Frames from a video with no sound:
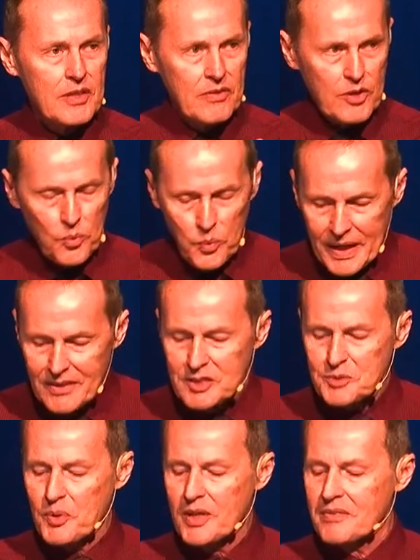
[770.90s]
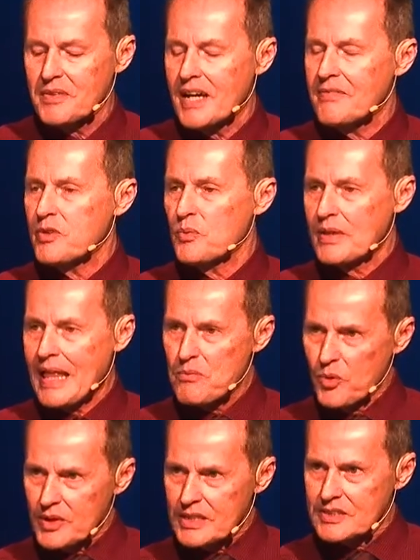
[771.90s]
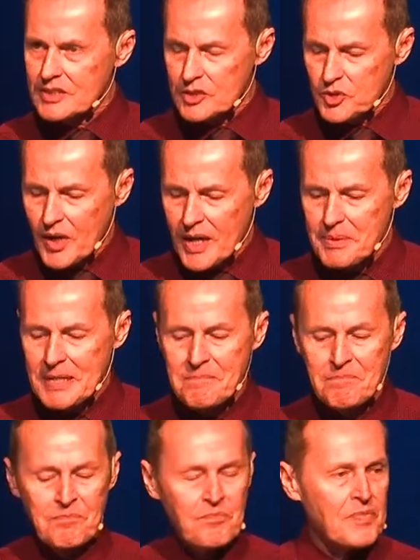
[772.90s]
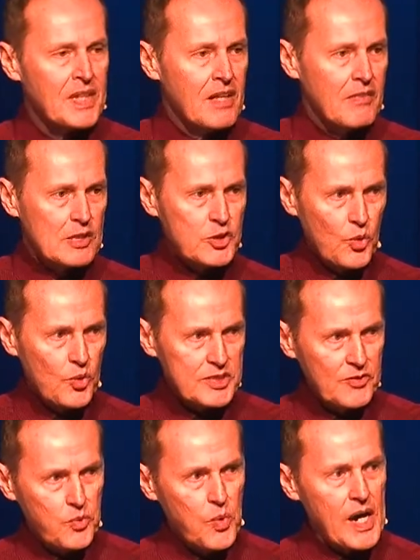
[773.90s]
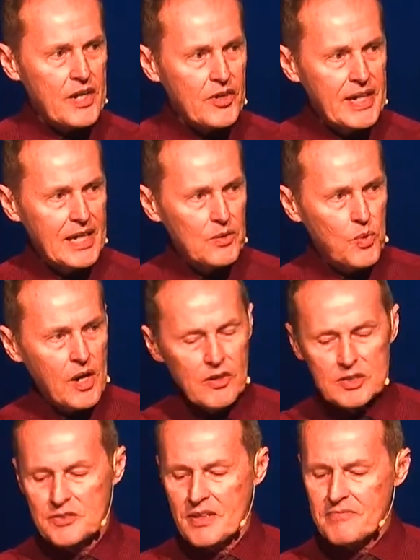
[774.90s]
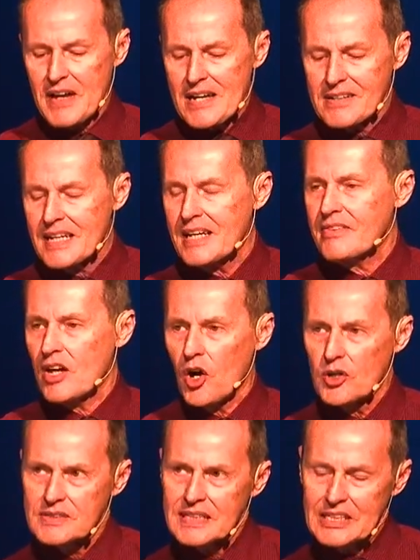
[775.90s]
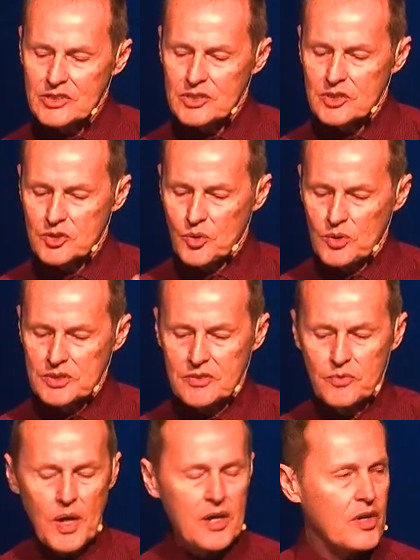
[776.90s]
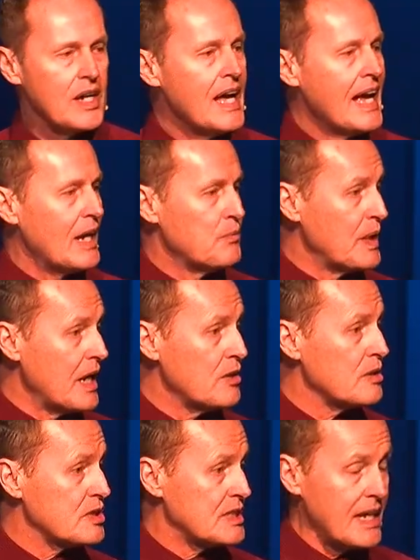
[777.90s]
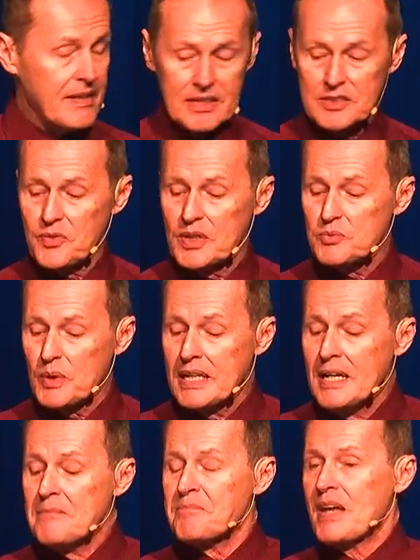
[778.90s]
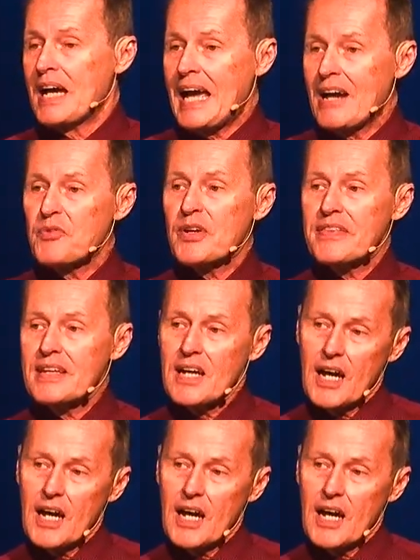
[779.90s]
the wellspring of life. That word is describing the source of water, headwaters, the fountainhead, the artesian source of water. And we understand this, friends, when everything